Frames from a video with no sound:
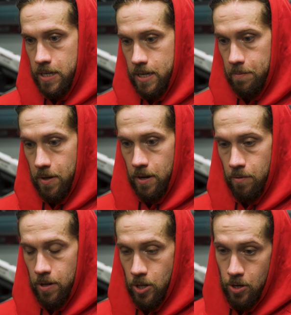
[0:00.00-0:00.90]
weeks came
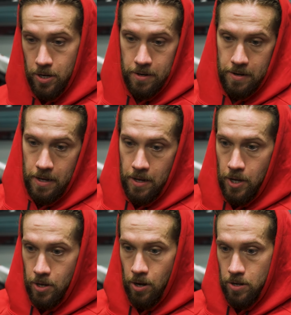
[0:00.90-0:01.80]
together real good, and
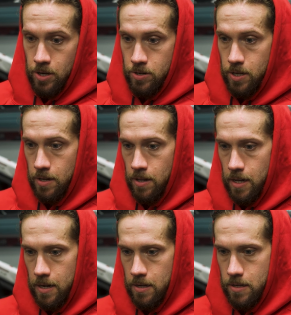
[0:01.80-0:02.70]
you know, there's
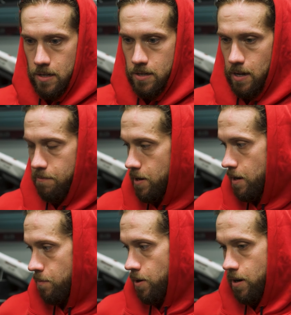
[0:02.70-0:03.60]
still stuff we
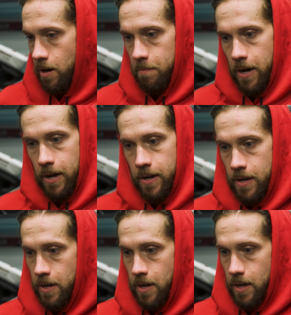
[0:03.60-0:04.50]
can work on, but
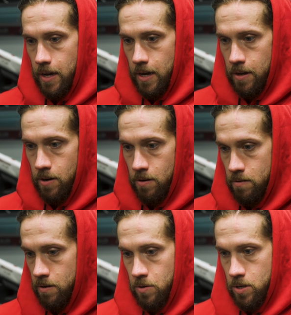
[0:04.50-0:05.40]
you
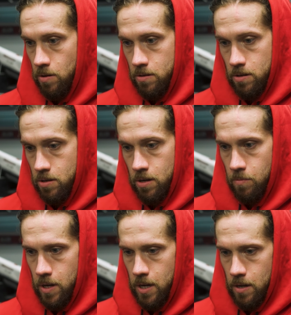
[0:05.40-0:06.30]
know, the result was
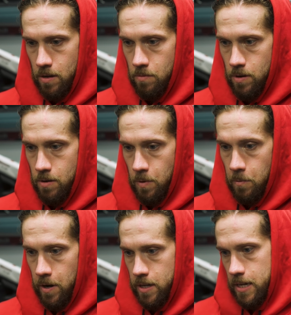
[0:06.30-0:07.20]
good. We
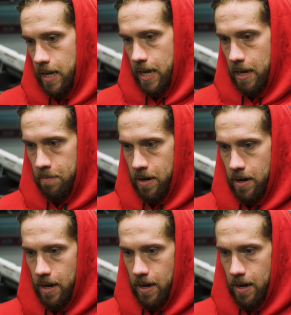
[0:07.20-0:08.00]
won a tight game, and